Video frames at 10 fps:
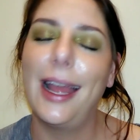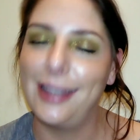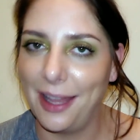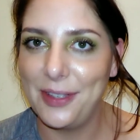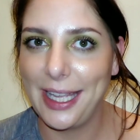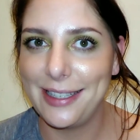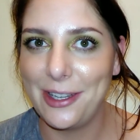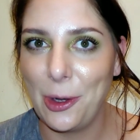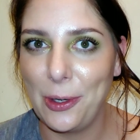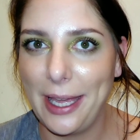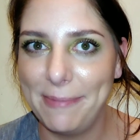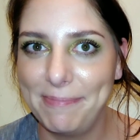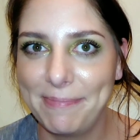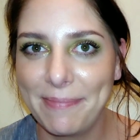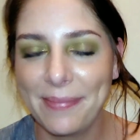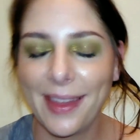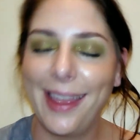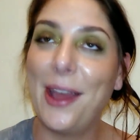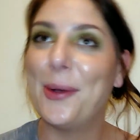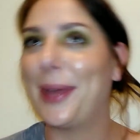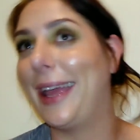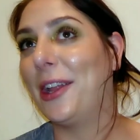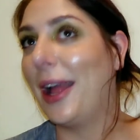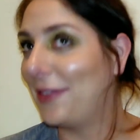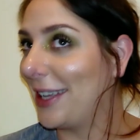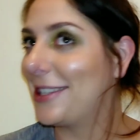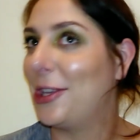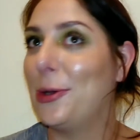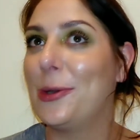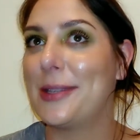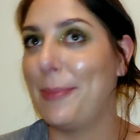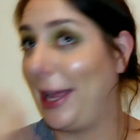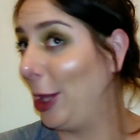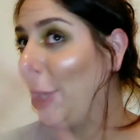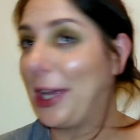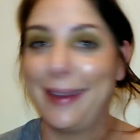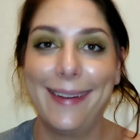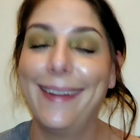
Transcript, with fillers: I'd love to get to know you. Okay, you'll have to excuse my look.